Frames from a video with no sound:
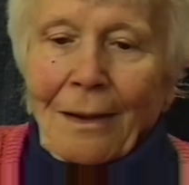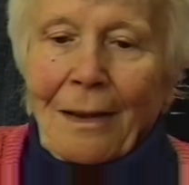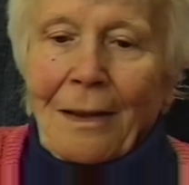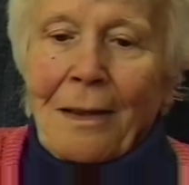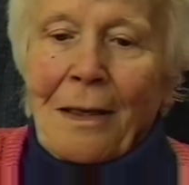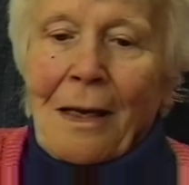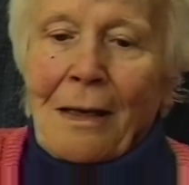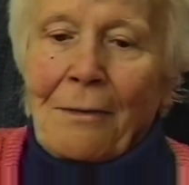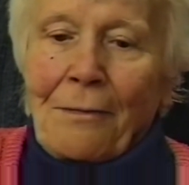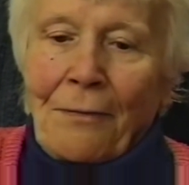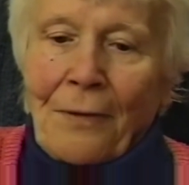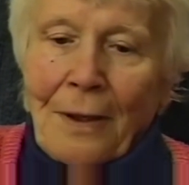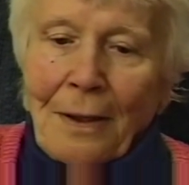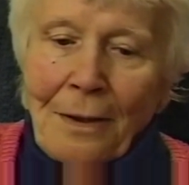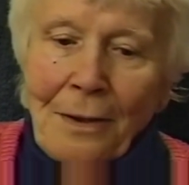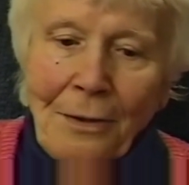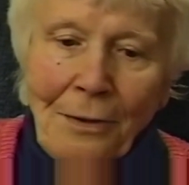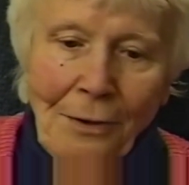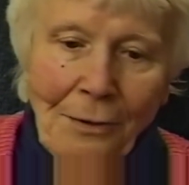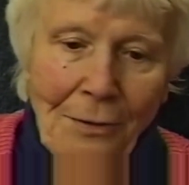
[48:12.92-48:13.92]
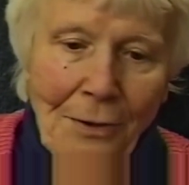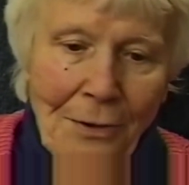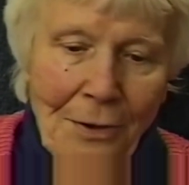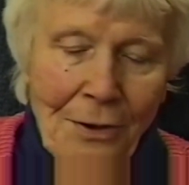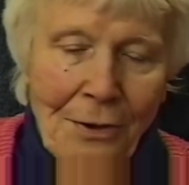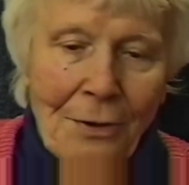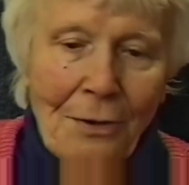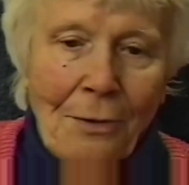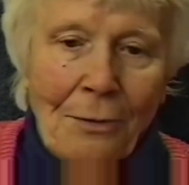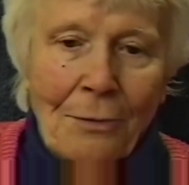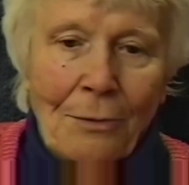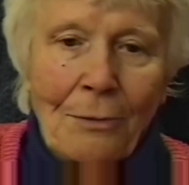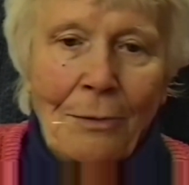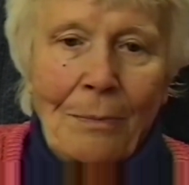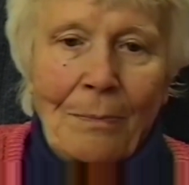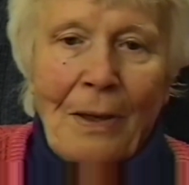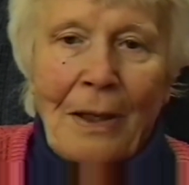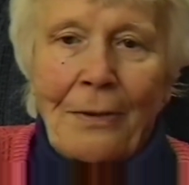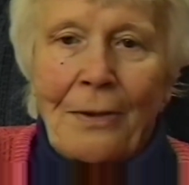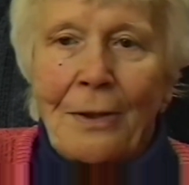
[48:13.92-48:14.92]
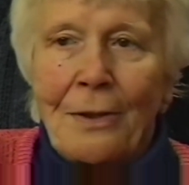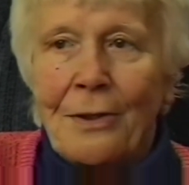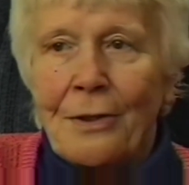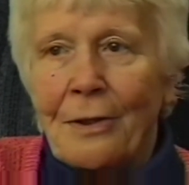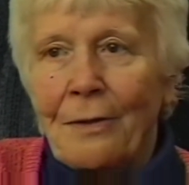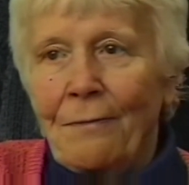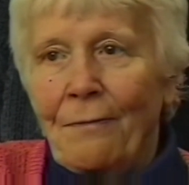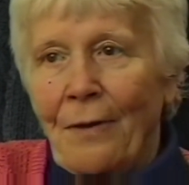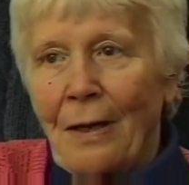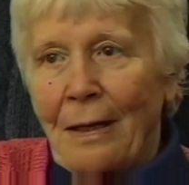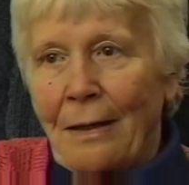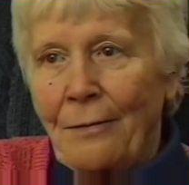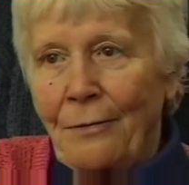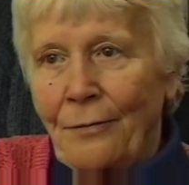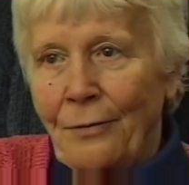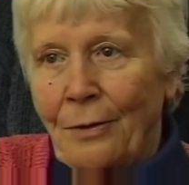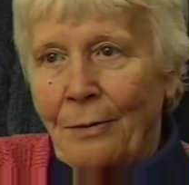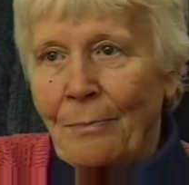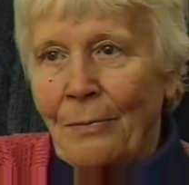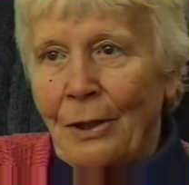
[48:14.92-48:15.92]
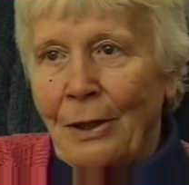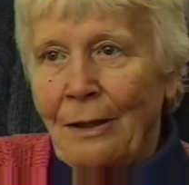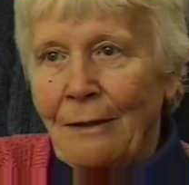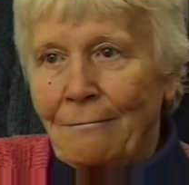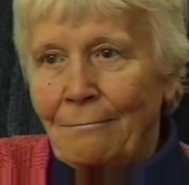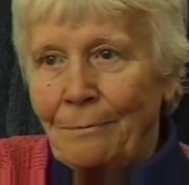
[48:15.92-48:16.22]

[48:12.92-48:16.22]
and I fell into the snow. But this revived me,